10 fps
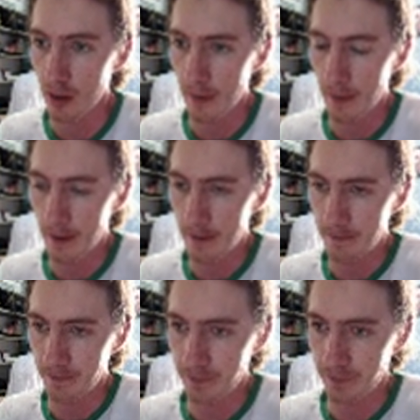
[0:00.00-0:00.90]

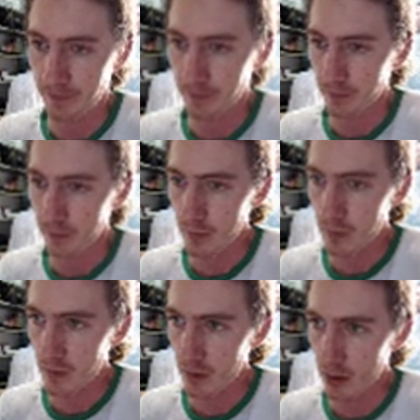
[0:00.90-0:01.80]

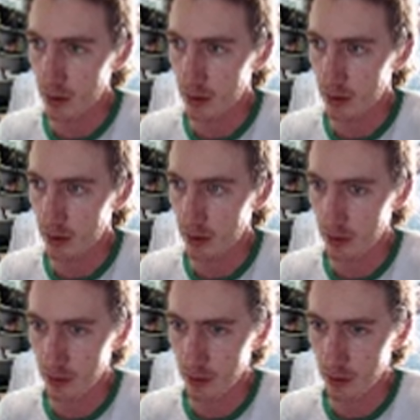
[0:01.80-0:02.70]

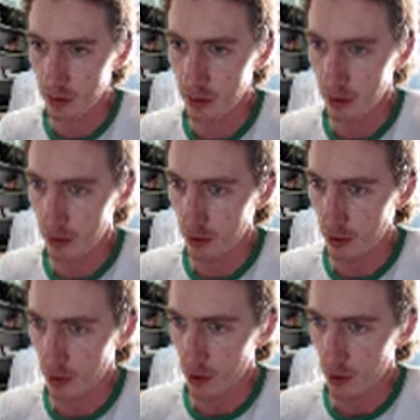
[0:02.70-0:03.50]
[no speech]